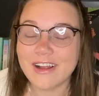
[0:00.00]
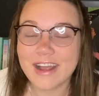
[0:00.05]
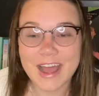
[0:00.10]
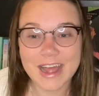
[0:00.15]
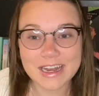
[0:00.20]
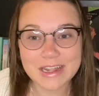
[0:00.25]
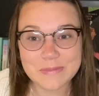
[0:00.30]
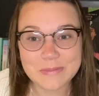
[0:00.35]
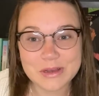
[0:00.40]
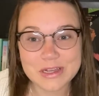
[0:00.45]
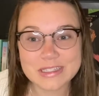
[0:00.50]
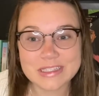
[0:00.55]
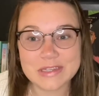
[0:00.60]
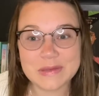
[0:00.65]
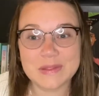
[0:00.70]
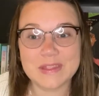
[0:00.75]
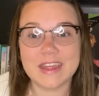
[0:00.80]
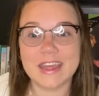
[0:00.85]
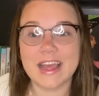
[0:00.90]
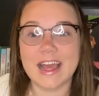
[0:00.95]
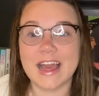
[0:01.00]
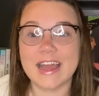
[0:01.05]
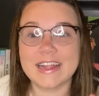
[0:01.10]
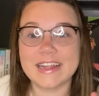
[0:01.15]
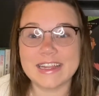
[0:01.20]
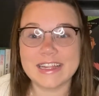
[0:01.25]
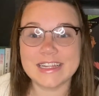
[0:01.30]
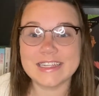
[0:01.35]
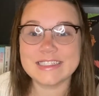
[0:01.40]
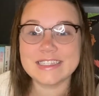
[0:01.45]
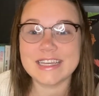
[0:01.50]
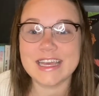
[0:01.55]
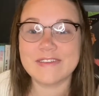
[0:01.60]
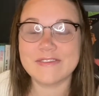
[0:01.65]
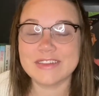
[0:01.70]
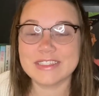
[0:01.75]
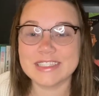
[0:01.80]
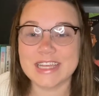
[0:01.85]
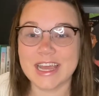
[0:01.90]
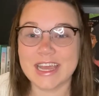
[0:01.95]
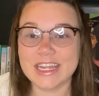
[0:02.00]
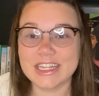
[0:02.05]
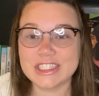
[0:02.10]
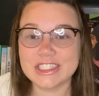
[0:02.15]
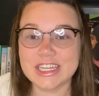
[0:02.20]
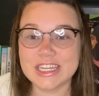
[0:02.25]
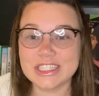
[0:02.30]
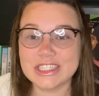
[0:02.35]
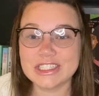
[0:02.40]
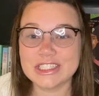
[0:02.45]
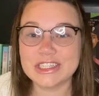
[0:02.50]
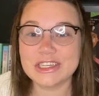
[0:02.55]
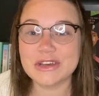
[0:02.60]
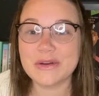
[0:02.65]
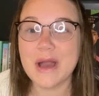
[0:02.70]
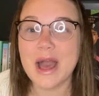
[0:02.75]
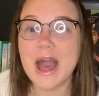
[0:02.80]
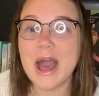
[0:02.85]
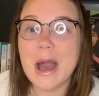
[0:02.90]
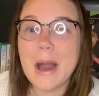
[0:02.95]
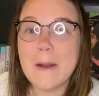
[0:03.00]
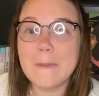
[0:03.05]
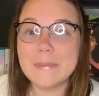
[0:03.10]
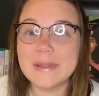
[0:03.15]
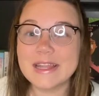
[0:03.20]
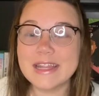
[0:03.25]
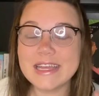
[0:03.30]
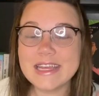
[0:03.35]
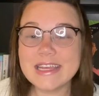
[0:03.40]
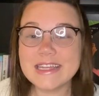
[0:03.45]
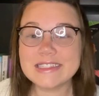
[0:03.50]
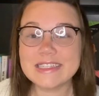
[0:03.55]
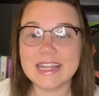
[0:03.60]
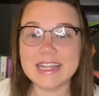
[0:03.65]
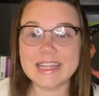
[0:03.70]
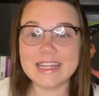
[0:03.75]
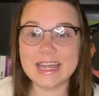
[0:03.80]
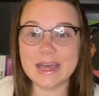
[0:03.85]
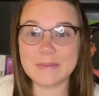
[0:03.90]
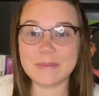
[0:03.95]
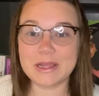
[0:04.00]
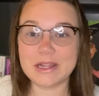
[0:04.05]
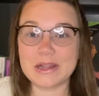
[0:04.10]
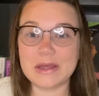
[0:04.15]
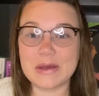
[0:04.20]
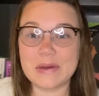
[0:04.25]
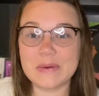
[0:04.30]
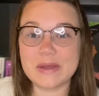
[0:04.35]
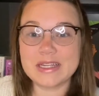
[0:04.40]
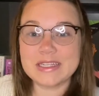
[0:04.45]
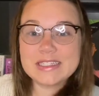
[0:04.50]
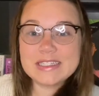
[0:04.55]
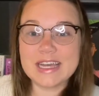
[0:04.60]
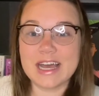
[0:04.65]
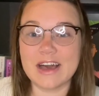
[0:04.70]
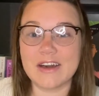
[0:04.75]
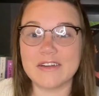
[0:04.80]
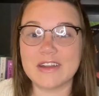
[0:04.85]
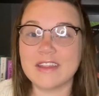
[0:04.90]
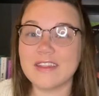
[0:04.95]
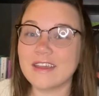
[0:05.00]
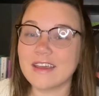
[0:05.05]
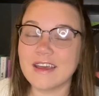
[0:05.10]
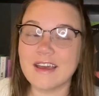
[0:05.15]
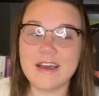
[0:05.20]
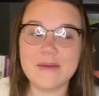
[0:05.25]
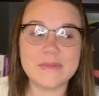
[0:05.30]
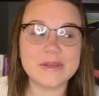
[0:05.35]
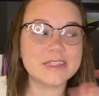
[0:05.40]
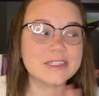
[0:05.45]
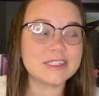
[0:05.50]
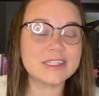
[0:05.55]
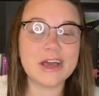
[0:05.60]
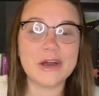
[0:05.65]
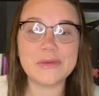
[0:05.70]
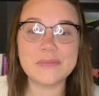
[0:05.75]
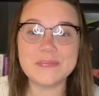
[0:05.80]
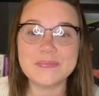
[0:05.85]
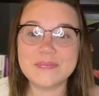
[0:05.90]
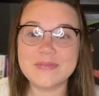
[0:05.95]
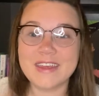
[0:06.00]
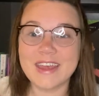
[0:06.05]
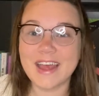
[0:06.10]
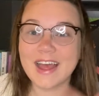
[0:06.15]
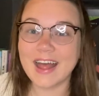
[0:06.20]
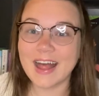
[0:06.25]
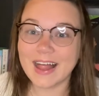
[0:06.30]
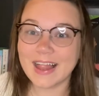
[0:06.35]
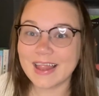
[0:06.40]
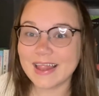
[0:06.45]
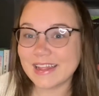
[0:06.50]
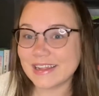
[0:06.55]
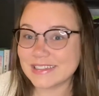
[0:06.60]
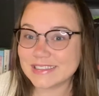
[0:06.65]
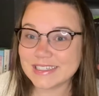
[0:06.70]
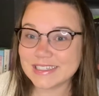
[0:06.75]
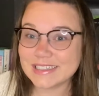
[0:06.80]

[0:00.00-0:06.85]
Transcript: any books that you think I need to give a second chance to, please let me know down in the comments. So let's get